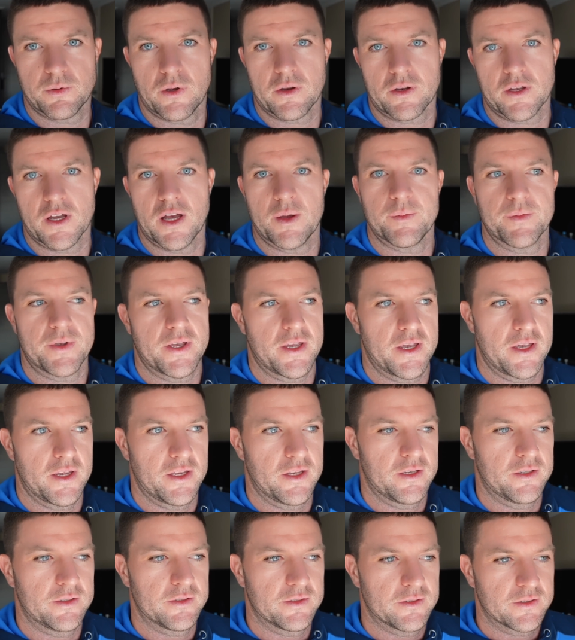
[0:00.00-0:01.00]
woke up
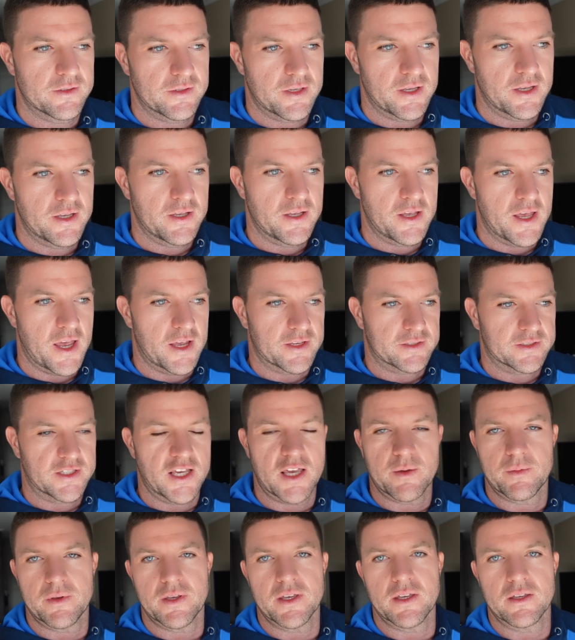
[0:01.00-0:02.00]
and
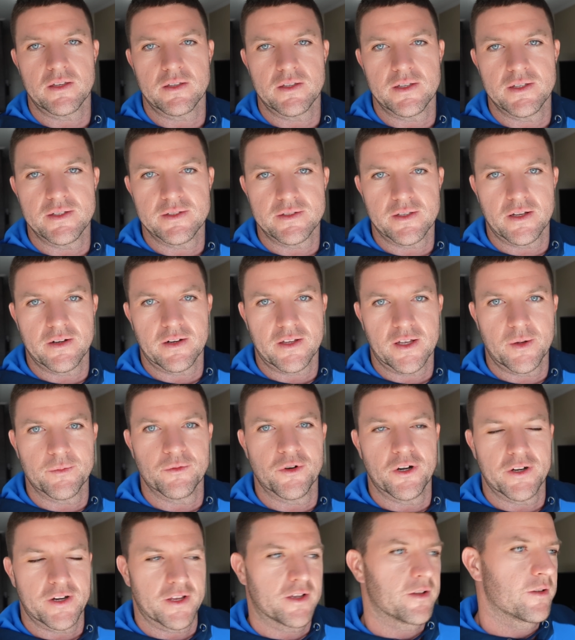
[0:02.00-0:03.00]
housekeeping is gonna come
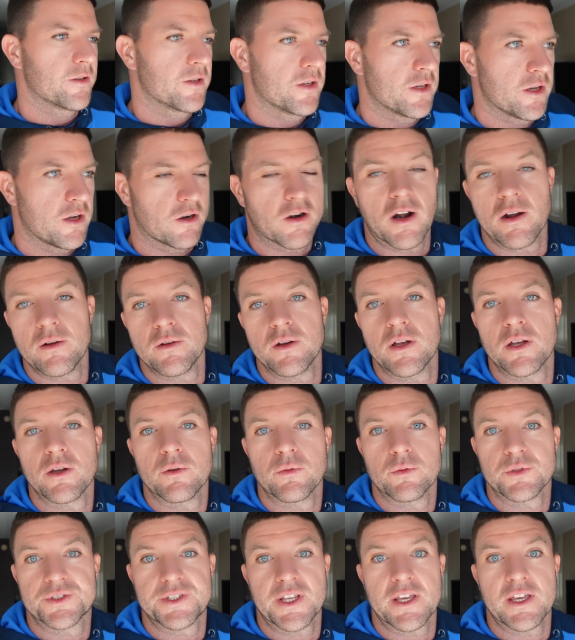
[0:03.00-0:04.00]
right now. All right,
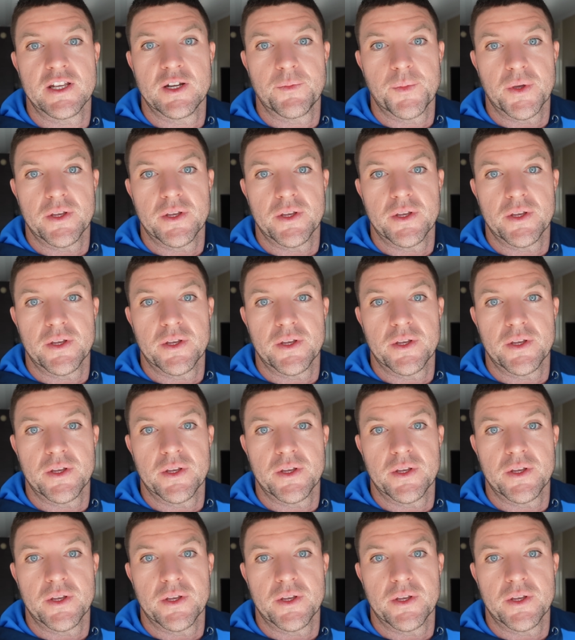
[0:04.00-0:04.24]
we'll see you in a